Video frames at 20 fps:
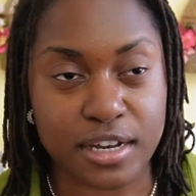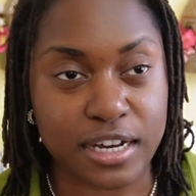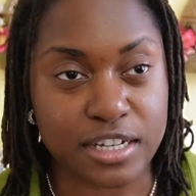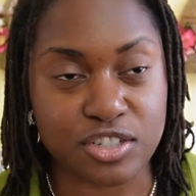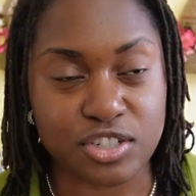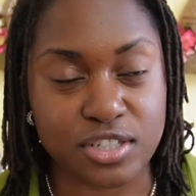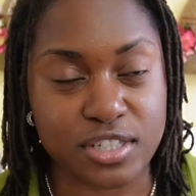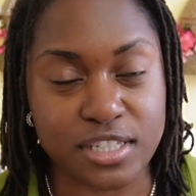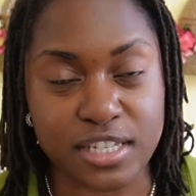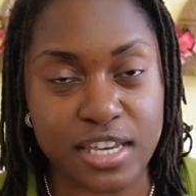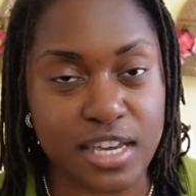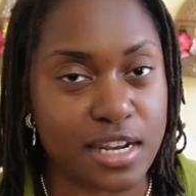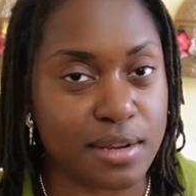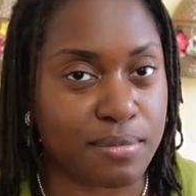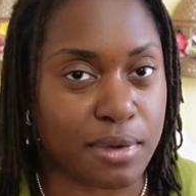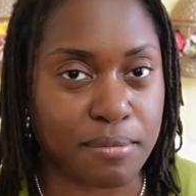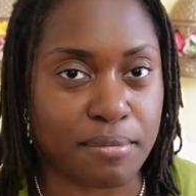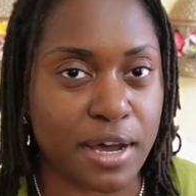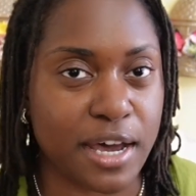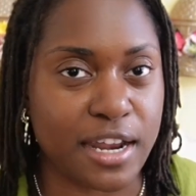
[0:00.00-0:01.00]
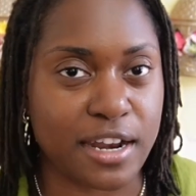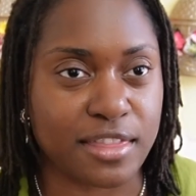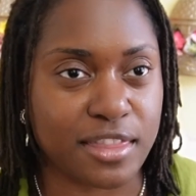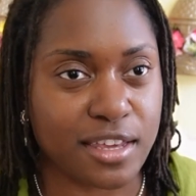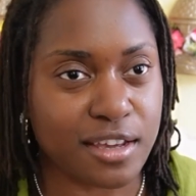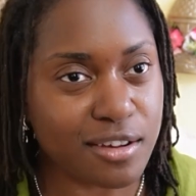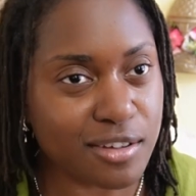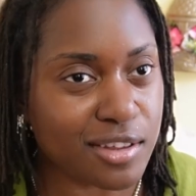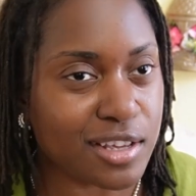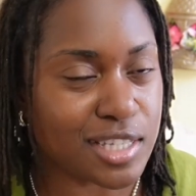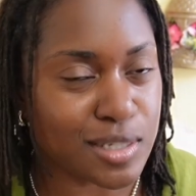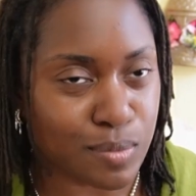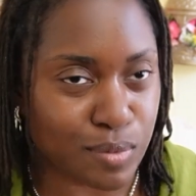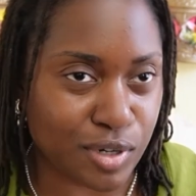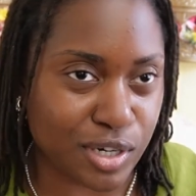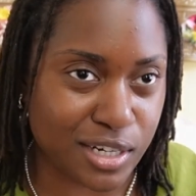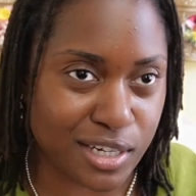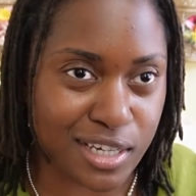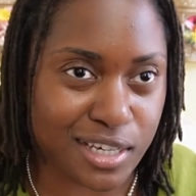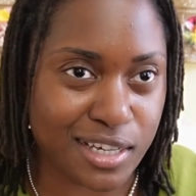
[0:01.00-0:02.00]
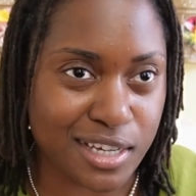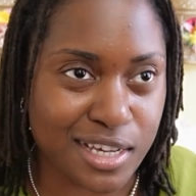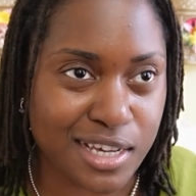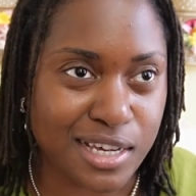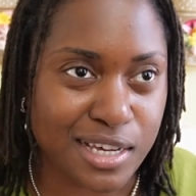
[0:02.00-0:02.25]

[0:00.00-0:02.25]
I just see it in my mind and think, oh, that's pretty.